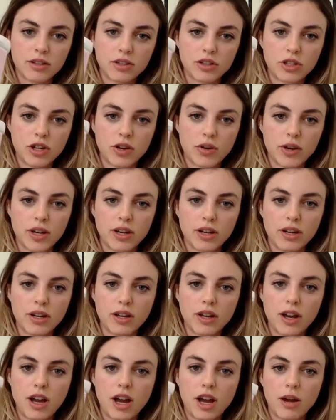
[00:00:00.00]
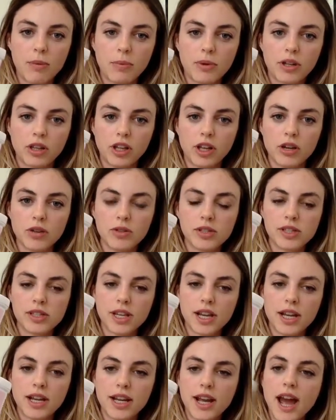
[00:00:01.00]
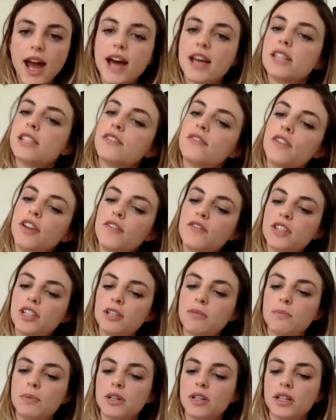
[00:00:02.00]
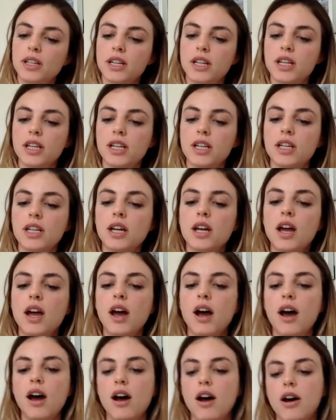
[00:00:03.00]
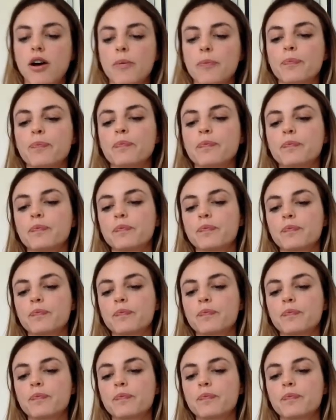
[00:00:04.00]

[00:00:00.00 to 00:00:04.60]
Show it up close. And it has 50 billion um,